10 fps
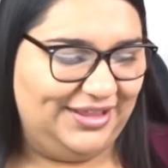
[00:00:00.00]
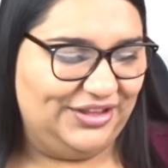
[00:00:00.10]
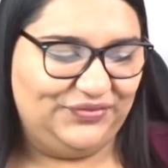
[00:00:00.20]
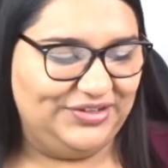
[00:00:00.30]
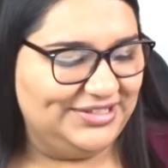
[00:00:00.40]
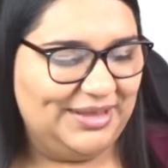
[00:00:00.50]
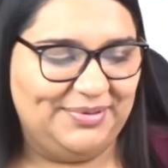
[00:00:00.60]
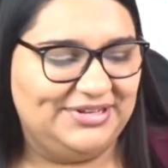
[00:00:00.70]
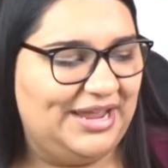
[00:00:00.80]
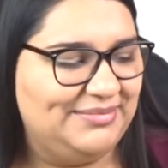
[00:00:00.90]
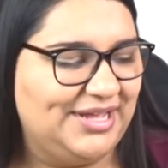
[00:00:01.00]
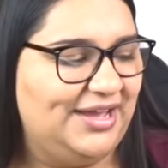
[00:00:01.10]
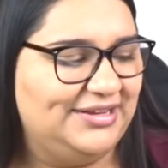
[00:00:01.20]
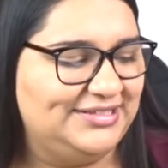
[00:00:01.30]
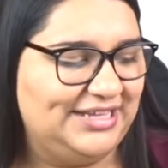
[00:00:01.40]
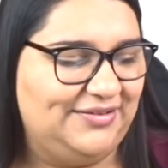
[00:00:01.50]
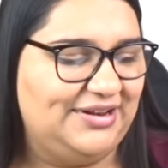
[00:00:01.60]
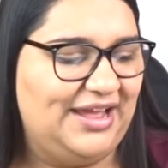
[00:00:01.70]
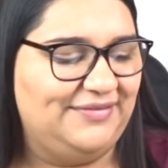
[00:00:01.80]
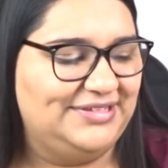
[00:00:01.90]
The first couple times, honestly, when
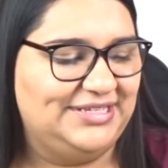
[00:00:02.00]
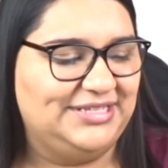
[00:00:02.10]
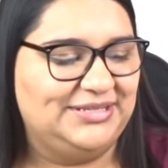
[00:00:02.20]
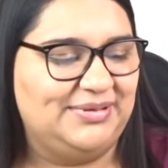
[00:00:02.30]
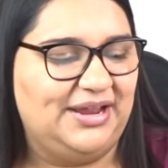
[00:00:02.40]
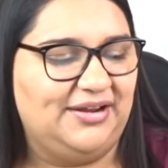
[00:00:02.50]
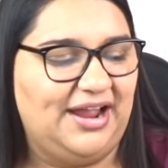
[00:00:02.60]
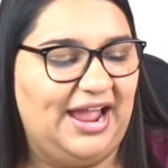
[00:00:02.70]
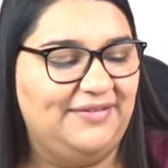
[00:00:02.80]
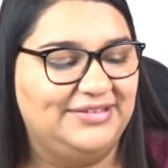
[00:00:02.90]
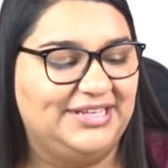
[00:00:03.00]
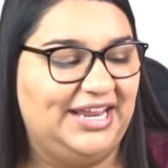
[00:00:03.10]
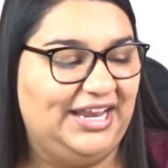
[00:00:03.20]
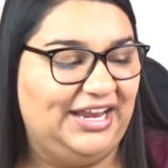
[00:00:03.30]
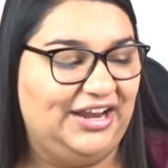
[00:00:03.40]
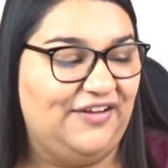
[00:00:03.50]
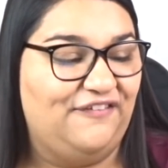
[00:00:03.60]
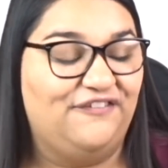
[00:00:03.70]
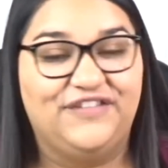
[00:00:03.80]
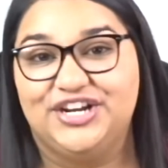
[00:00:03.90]
I was in this planner, I was getting
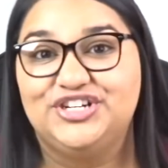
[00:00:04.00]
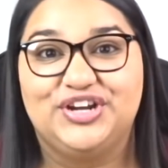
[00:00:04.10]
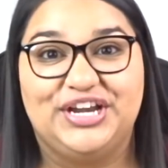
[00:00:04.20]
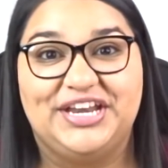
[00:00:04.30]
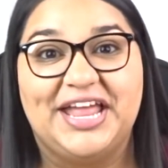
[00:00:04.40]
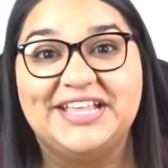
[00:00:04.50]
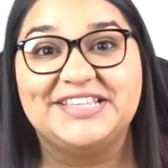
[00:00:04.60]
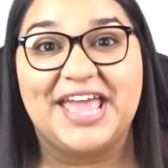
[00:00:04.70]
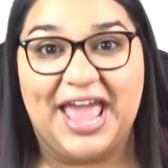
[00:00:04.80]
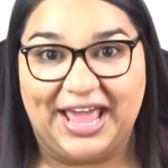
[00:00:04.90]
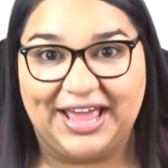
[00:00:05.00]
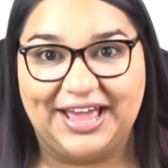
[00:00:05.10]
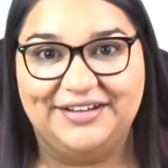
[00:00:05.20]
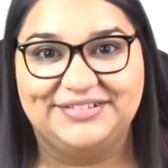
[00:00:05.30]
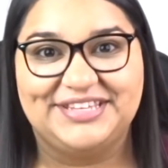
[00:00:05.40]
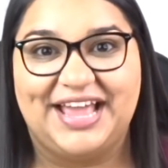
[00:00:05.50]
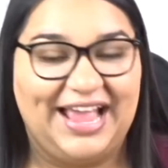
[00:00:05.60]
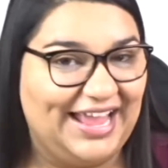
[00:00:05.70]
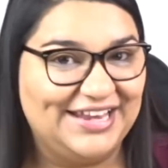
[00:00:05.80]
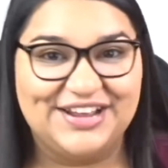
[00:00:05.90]
frustrated as heck. I was like,
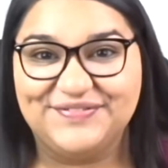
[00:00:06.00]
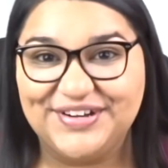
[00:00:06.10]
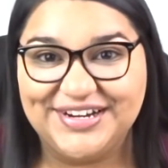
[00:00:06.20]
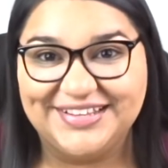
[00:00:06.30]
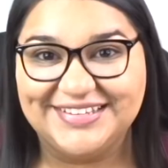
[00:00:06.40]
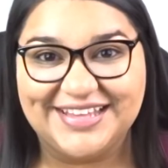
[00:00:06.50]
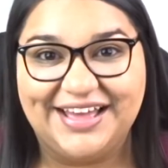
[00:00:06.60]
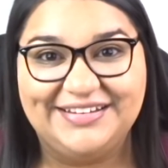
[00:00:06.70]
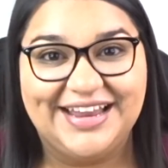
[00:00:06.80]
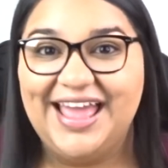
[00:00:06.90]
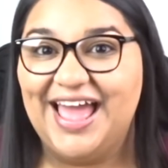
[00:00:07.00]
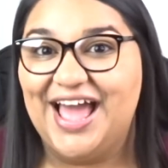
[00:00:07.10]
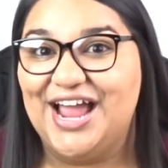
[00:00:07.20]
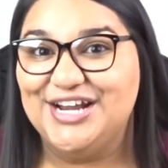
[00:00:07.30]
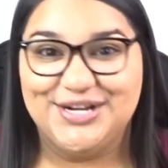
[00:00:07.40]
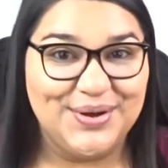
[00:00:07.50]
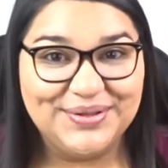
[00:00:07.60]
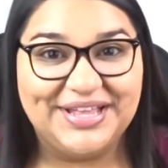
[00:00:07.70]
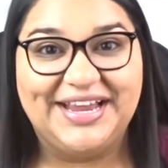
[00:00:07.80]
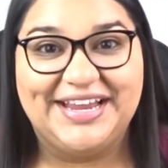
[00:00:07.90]
I cannot figure this out. I
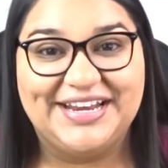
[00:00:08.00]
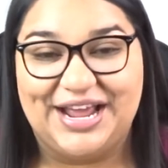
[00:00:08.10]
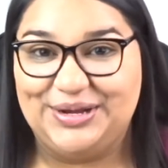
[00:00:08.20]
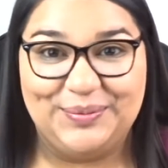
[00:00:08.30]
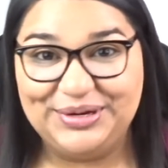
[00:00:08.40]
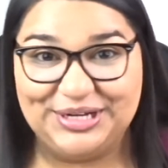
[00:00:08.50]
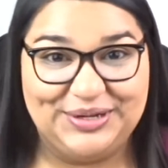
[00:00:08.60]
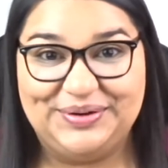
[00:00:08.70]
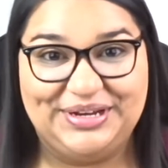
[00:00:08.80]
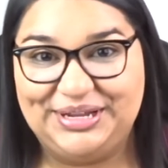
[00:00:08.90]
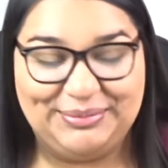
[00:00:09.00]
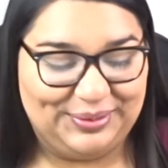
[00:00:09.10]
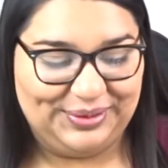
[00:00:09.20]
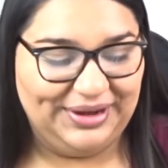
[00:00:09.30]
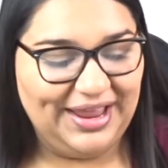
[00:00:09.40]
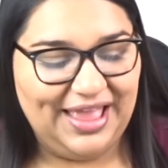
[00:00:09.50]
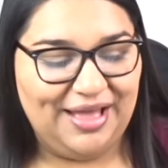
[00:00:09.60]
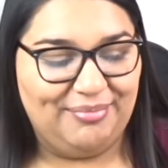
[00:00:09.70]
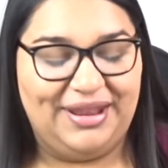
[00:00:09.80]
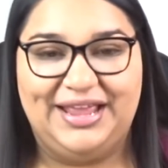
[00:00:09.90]
don't like it. I don't want to do it anymore.
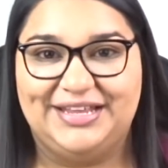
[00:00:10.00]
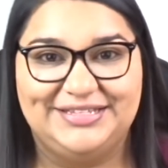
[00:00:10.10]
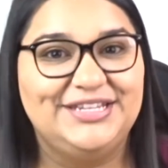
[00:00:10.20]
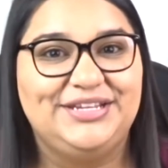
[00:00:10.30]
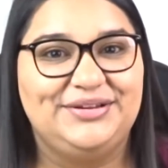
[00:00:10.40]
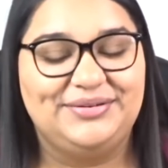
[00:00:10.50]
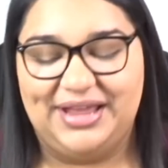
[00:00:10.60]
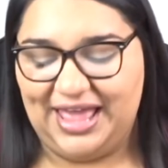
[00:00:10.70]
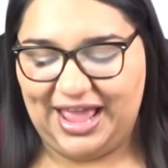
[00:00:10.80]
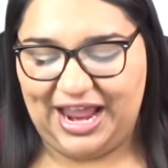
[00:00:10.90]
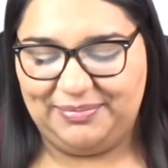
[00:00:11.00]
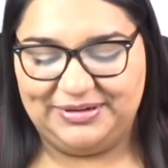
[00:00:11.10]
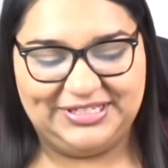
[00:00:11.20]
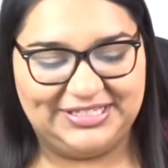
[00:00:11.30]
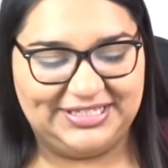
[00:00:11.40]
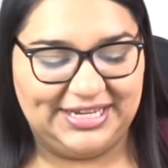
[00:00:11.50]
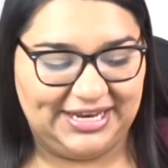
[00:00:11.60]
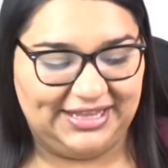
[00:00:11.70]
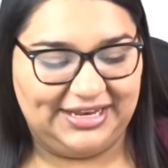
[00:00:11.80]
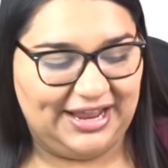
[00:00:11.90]
But I continued. I persisted.
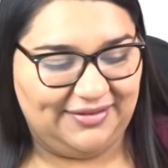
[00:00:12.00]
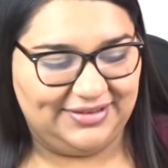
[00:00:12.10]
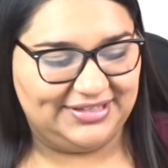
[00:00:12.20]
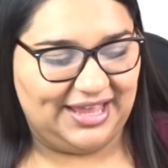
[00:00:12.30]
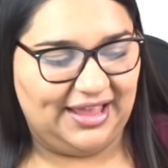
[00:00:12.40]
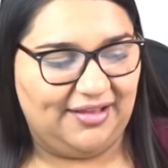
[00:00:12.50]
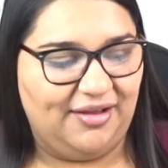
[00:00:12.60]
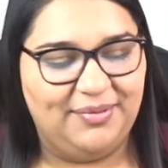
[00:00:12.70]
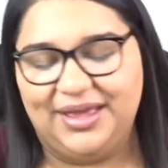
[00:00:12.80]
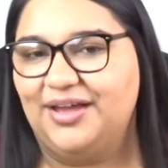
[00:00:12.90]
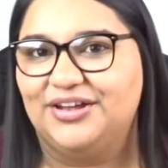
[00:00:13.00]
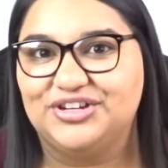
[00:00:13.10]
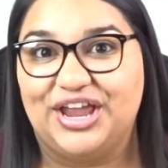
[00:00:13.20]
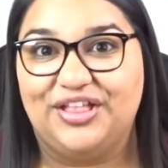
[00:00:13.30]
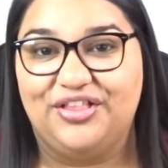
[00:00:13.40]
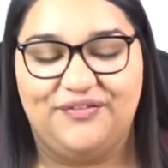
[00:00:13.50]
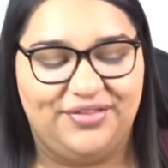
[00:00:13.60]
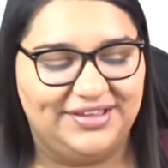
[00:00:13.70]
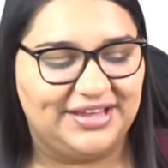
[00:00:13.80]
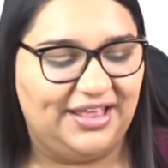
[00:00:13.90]
And then I was like, oh my gosh, I love
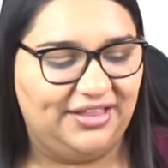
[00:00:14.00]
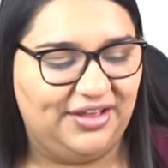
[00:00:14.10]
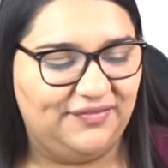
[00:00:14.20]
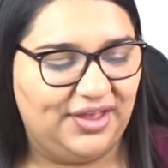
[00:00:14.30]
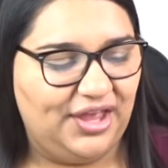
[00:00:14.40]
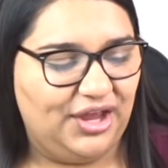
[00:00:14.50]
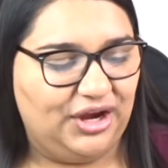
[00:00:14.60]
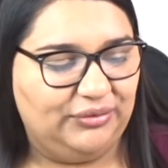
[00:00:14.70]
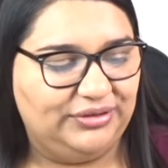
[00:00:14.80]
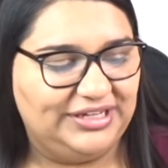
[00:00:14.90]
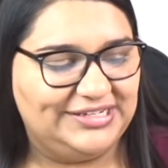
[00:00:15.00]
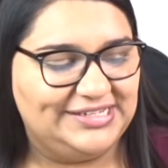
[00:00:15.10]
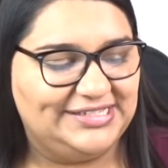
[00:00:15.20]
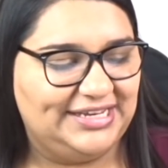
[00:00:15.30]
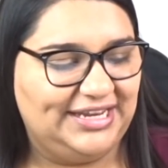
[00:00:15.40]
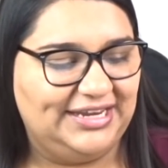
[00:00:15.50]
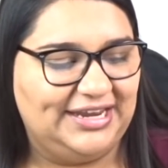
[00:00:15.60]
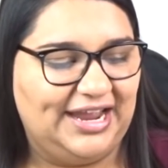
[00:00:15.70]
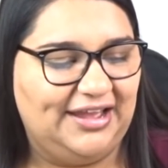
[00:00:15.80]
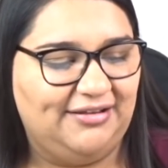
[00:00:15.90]
this. I love really just sitting
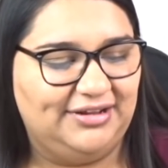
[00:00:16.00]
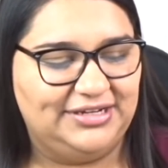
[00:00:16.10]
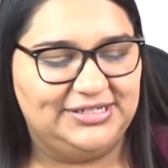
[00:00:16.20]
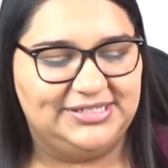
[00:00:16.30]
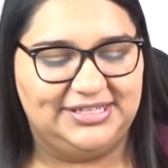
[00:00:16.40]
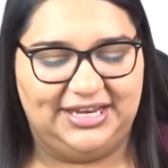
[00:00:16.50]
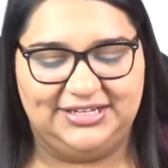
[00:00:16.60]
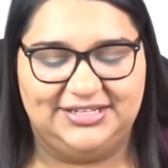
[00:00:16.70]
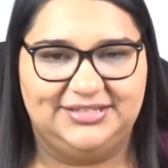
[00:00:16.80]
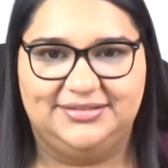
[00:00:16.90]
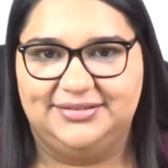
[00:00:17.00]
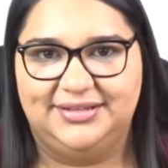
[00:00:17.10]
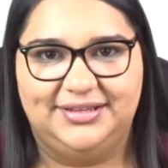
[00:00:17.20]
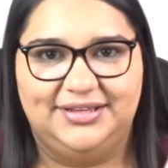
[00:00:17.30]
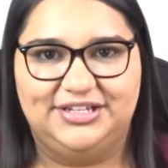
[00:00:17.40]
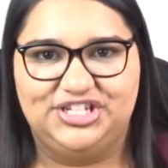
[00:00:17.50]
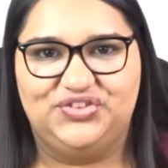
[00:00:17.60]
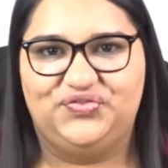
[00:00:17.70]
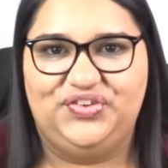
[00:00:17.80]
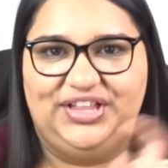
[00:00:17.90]
down and just
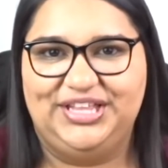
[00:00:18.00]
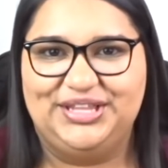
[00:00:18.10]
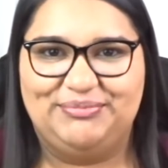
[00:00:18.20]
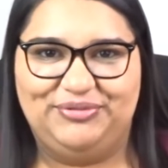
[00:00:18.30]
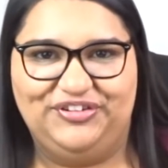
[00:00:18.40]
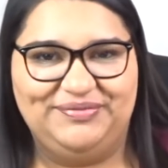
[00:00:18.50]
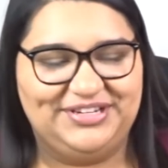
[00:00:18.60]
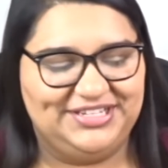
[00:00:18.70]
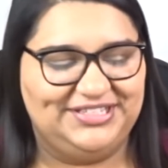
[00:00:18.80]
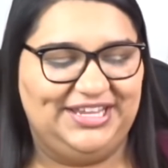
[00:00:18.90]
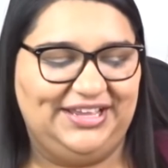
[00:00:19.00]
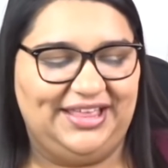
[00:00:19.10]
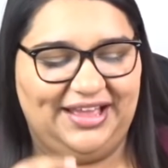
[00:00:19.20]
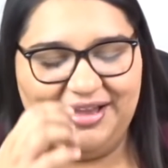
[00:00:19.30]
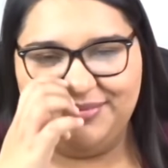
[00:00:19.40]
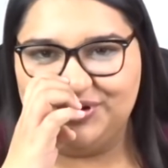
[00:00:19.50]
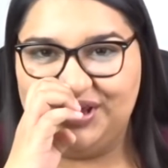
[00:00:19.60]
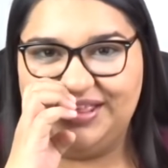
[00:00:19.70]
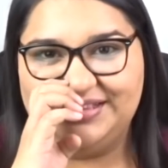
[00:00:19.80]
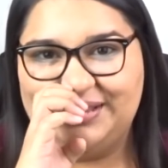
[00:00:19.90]
feeling the movement, just see like, I'm gonna
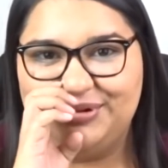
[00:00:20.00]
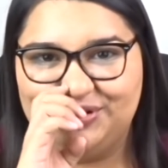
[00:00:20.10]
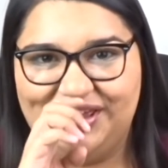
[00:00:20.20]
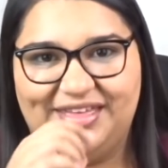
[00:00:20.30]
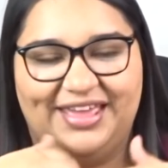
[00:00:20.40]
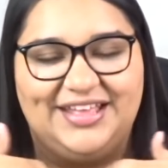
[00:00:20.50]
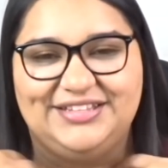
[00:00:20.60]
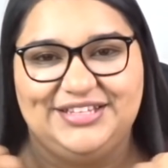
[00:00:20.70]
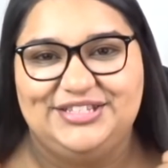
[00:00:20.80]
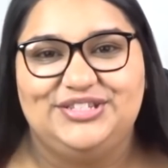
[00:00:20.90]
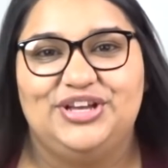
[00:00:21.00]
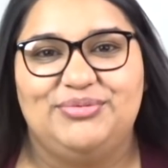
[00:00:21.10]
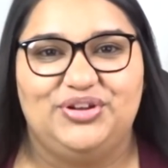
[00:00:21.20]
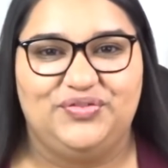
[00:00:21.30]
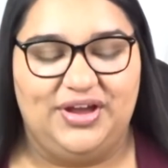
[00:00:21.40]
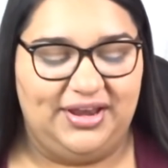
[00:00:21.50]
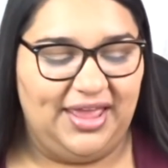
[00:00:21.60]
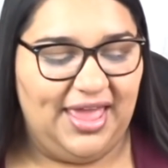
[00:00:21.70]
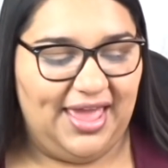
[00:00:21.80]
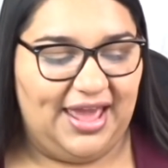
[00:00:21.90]
try this, I'm gonna try that. It's so much fun,
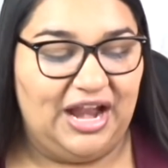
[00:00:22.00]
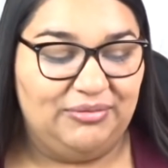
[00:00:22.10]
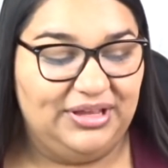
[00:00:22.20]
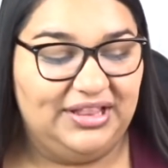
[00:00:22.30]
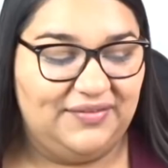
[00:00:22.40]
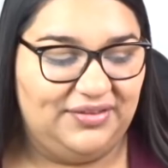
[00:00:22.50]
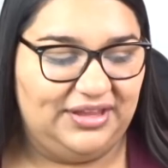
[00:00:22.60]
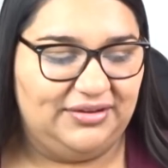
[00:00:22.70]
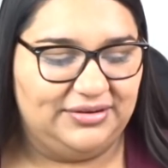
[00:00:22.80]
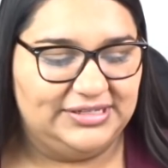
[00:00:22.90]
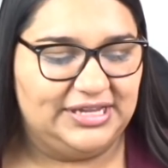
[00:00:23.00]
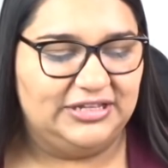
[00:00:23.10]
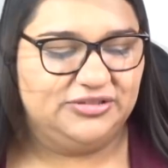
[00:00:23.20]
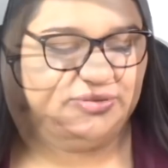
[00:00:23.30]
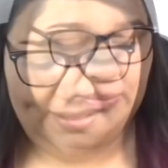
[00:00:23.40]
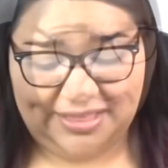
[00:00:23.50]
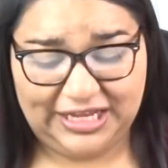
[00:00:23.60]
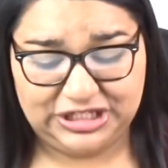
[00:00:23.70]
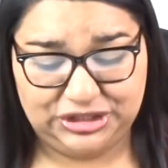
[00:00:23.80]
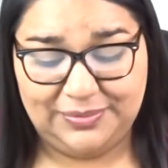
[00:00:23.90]
and I'm really loving that horizontal
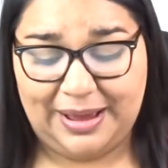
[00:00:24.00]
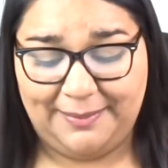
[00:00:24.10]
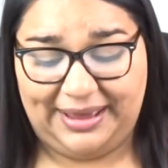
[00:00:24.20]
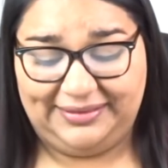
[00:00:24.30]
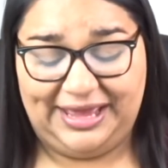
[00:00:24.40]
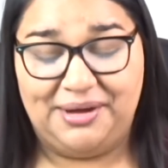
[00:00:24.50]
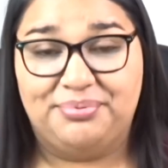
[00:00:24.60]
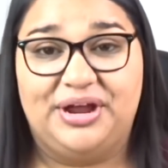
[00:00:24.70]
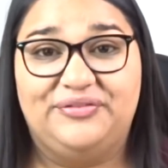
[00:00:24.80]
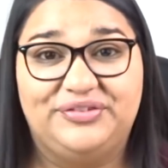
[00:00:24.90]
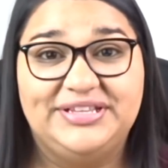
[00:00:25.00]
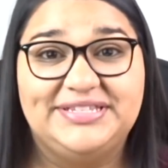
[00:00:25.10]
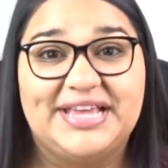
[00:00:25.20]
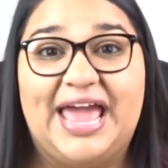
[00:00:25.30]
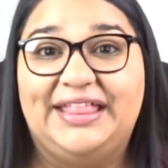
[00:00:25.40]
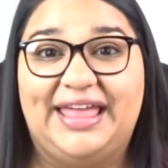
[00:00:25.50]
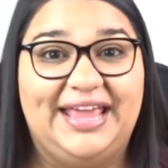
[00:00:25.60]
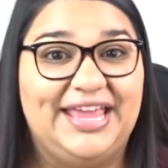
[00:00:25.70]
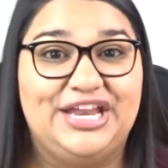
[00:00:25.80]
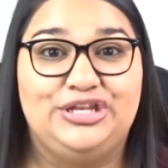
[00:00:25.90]
thing too. About my layout preference, I
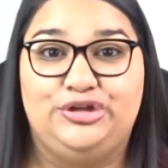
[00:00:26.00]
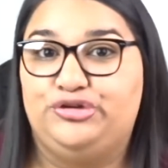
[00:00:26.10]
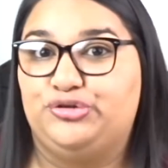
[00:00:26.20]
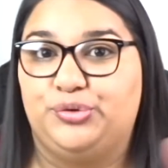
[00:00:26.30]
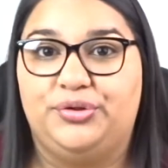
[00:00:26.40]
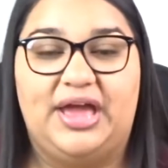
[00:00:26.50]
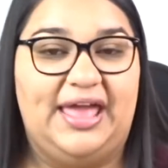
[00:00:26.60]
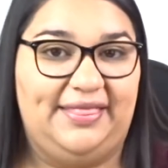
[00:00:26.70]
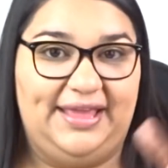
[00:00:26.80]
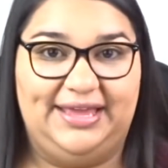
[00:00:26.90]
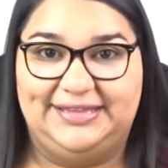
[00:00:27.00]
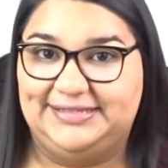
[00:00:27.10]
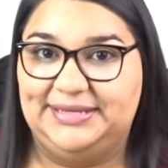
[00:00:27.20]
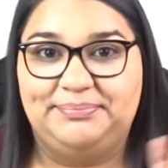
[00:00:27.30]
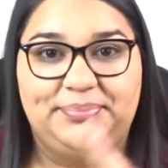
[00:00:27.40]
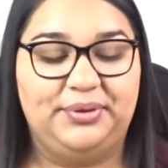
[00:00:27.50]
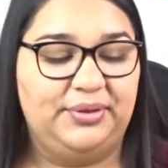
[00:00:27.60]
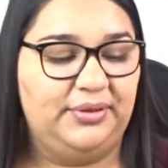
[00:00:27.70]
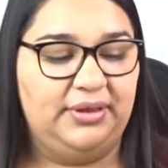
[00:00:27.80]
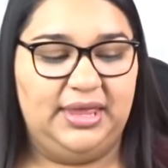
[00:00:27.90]
like it neutral. I like it
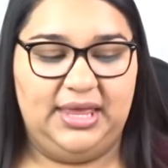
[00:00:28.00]
simple,